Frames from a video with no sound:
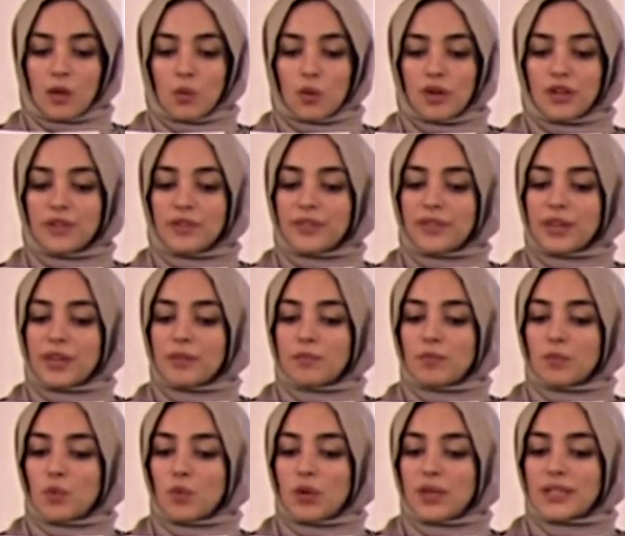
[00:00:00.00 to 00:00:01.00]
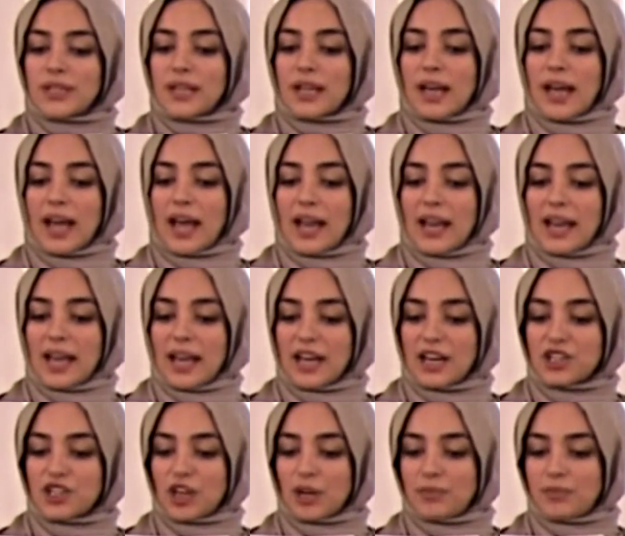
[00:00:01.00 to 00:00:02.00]
One of them was
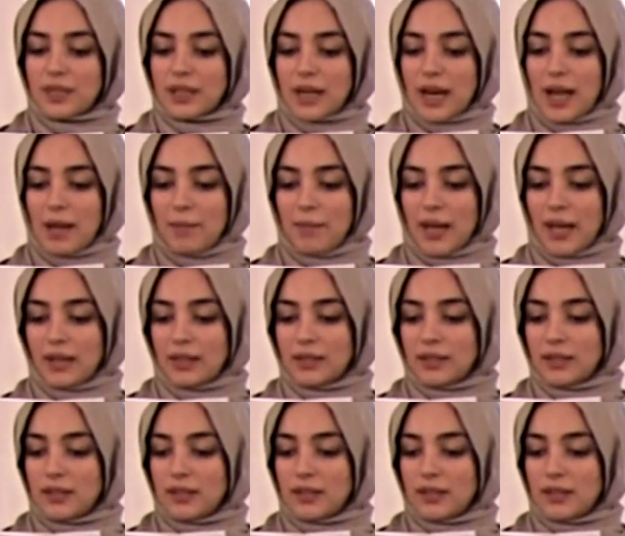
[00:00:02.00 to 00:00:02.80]
Al-Hajj Abdurrahman.